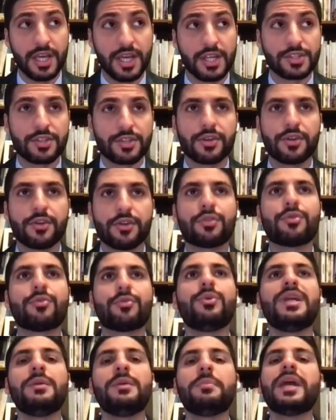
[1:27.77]
So there are
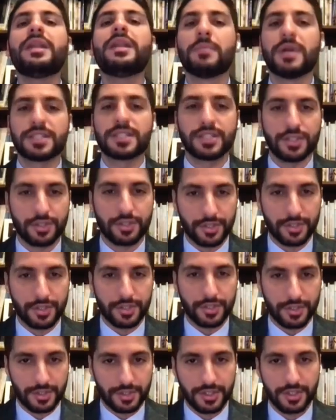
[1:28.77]
three main messages
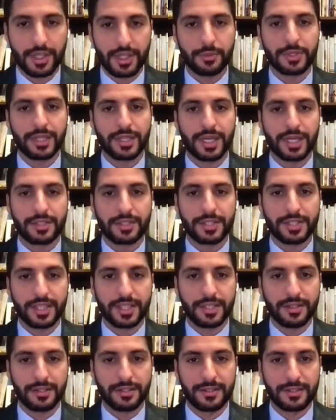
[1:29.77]
they would like to
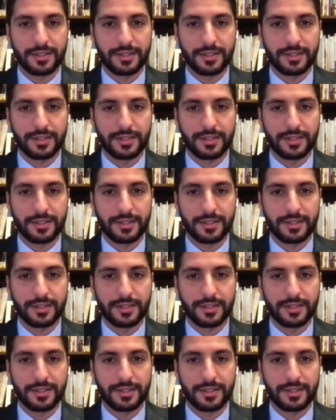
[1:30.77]
send.